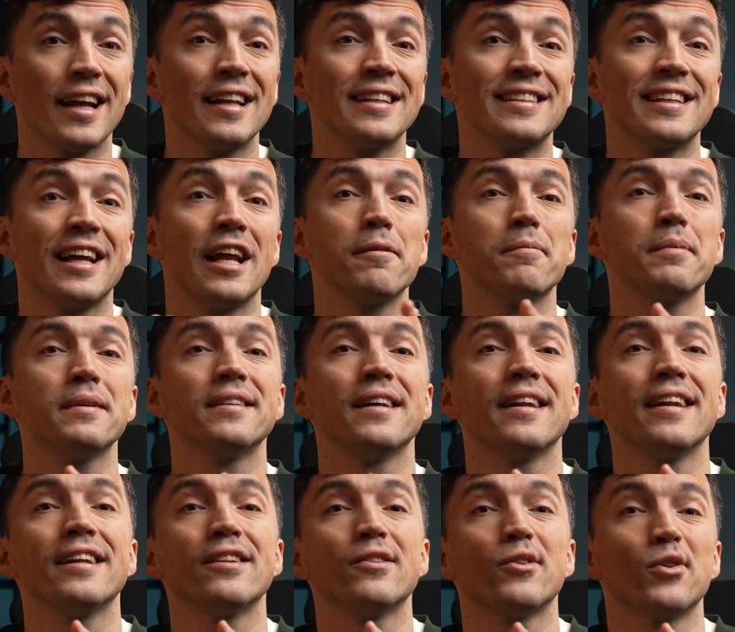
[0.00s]
and send me the
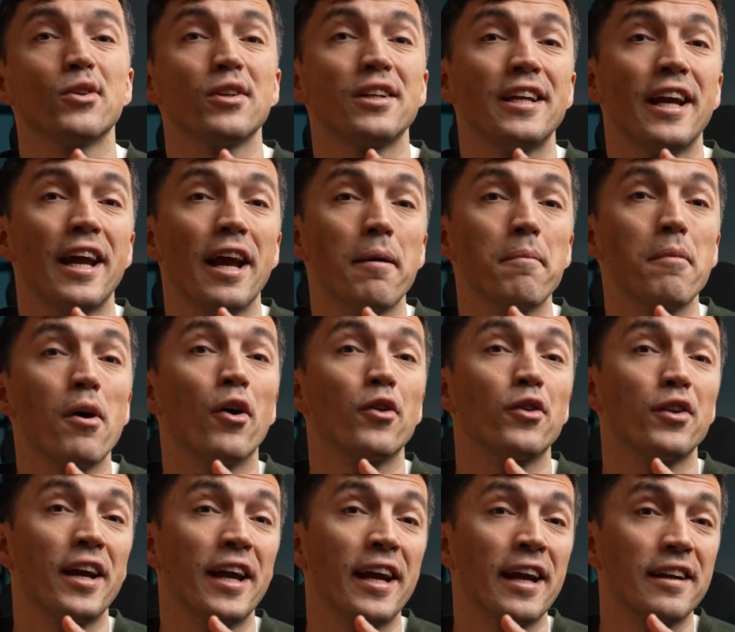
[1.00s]
link to the DM on
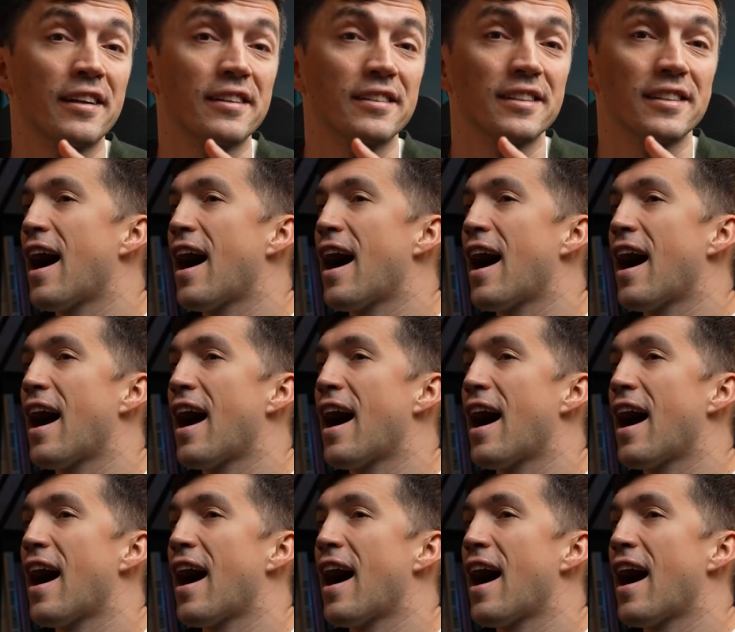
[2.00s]
X.